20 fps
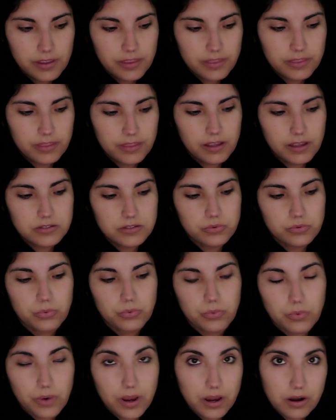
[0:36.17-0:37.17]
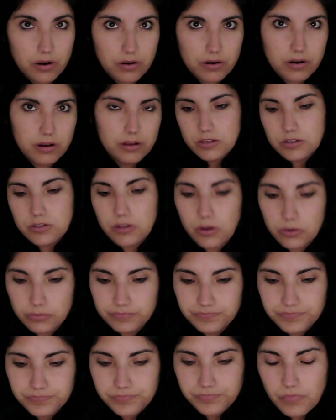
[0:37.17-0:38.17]
that's rare. So,
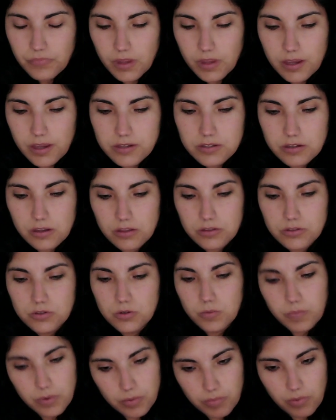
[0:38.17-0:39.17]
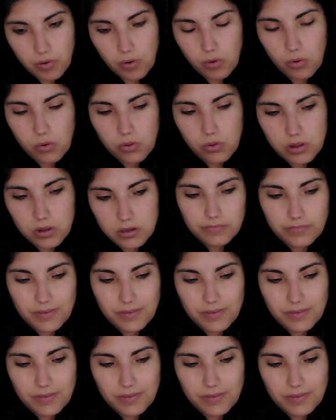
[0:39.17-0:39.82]
I saw the Super Bowl.